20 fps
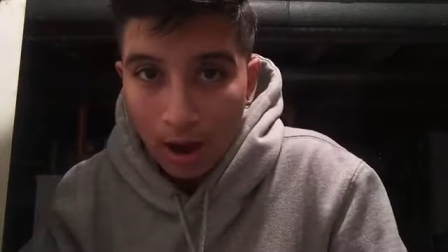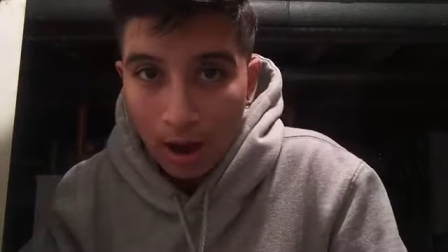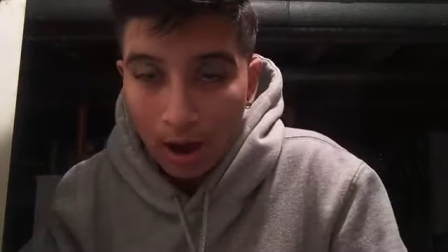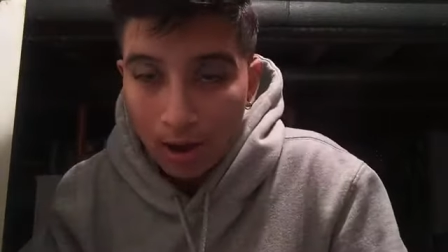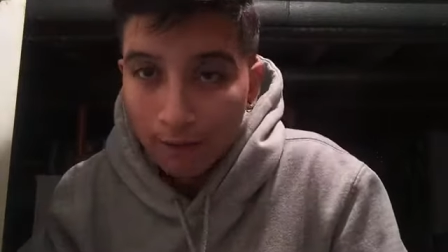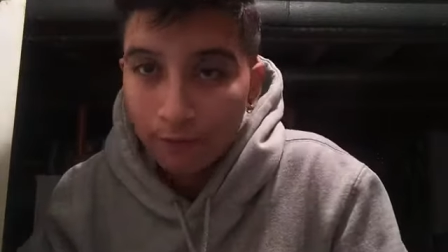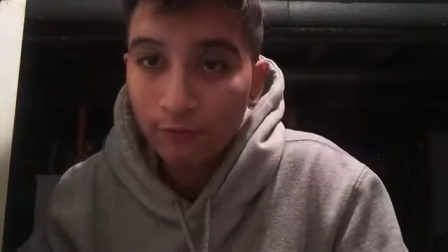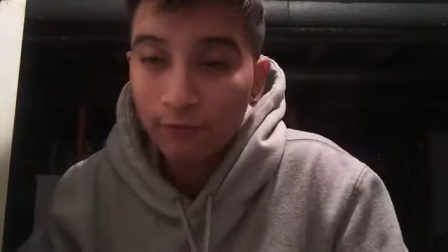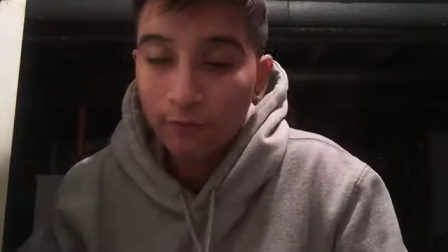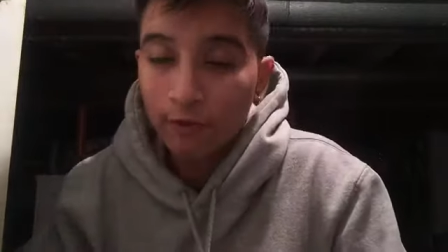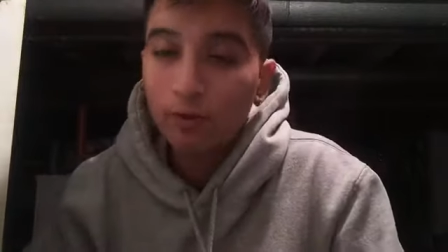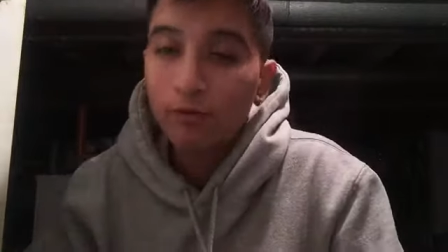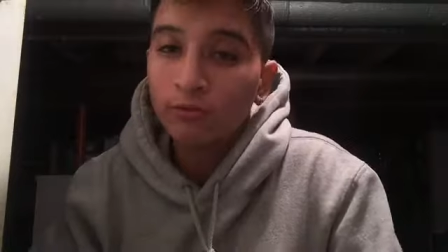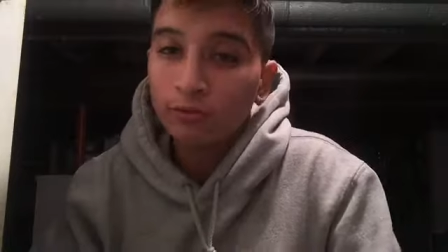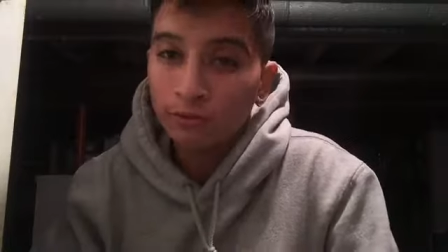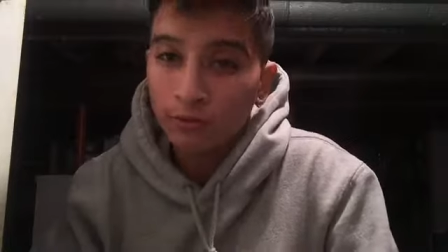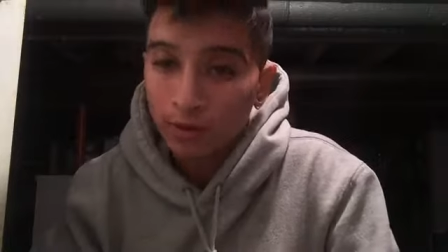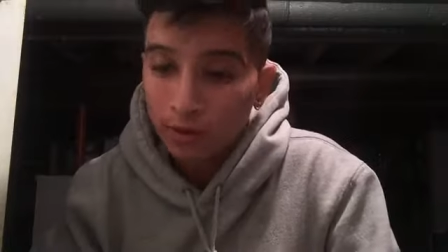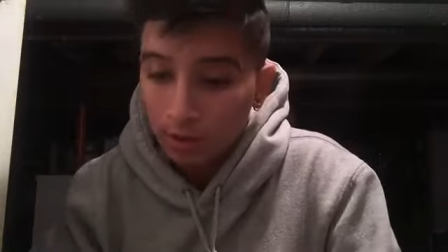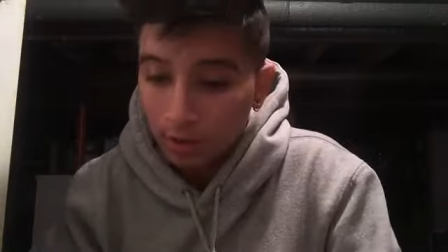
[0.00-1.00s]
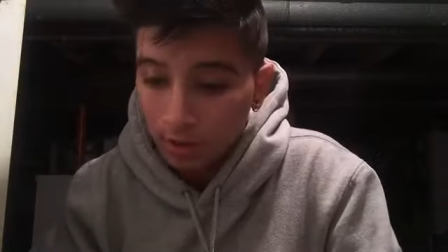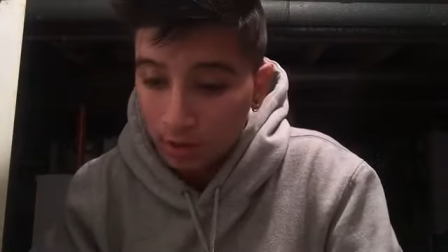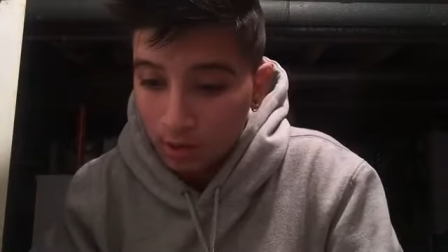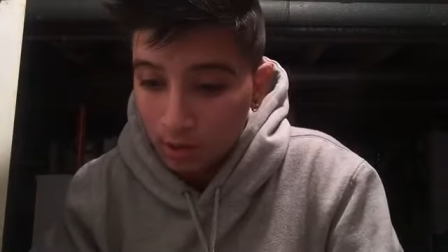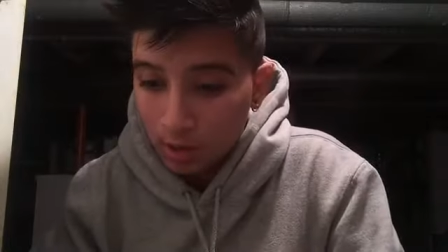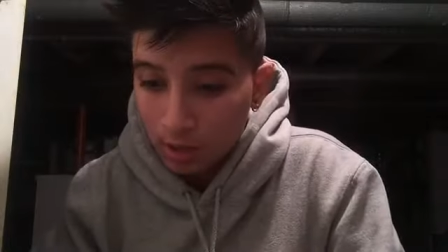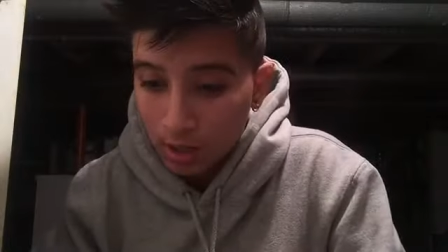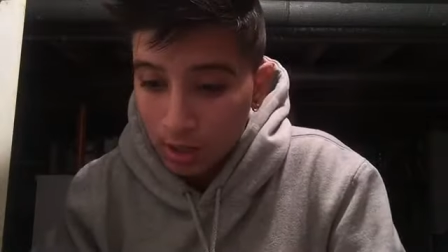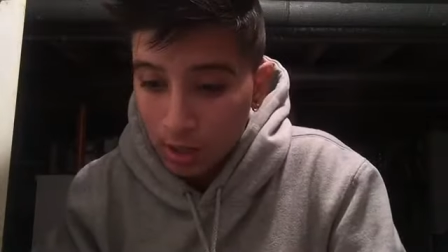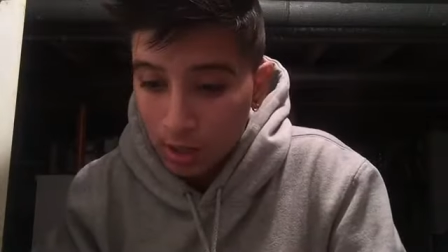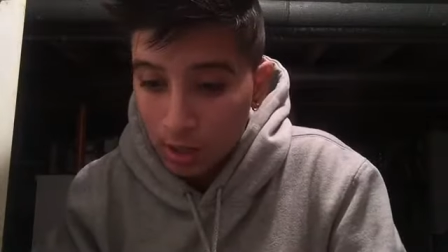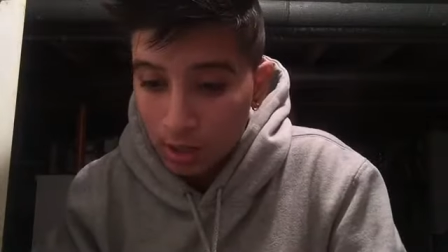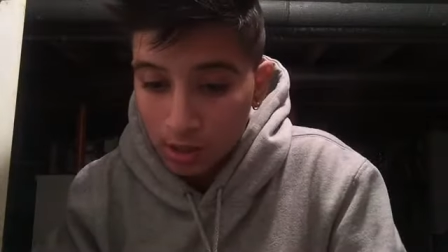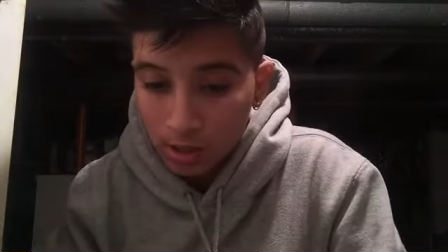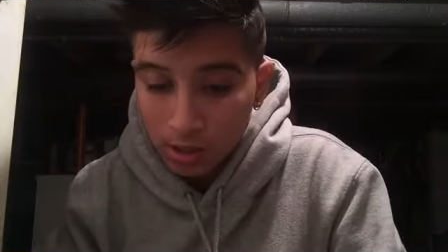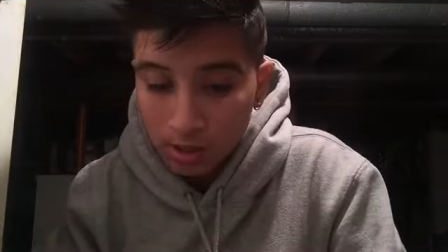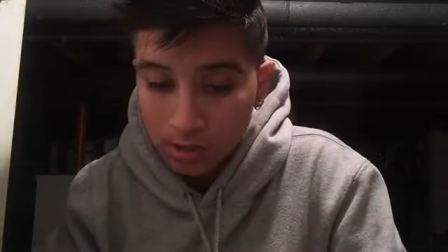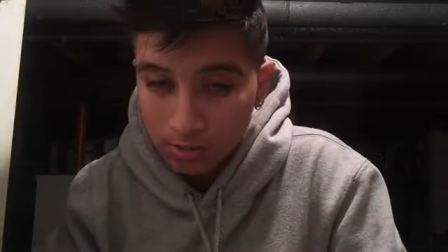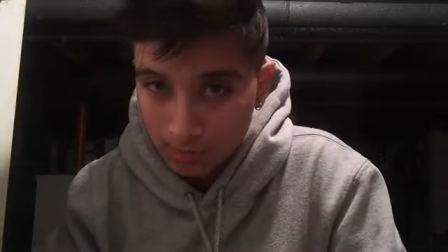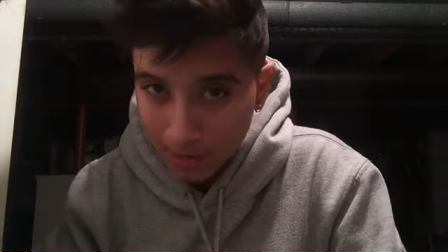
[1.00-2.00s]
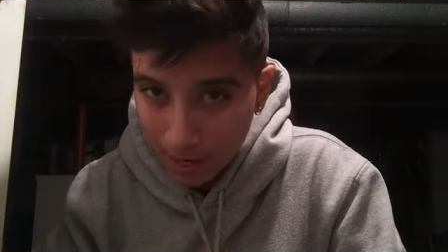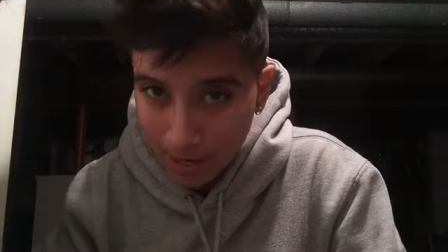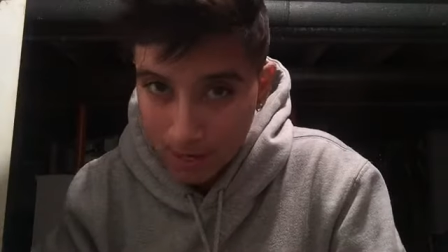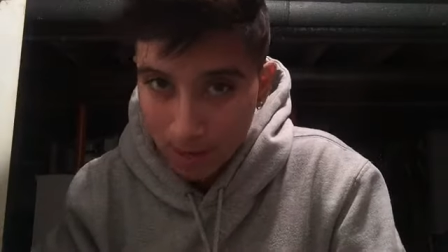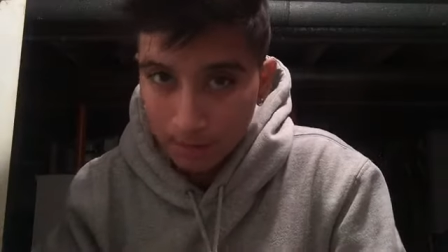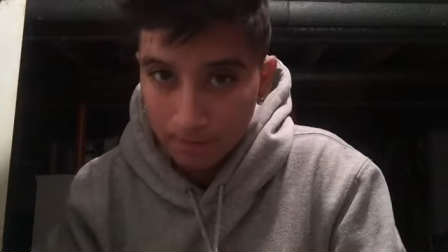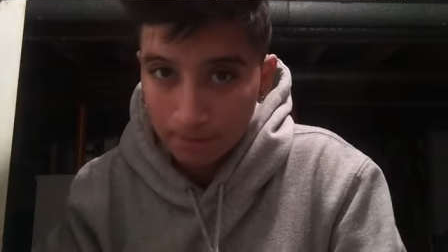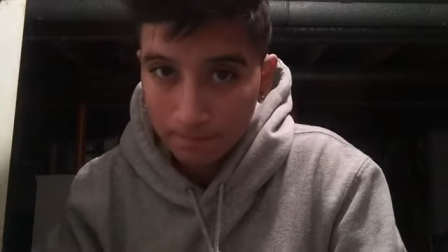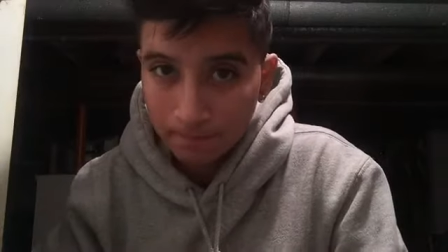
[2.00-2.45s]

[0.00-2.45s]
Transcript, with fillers: I fell for it, and that's bad.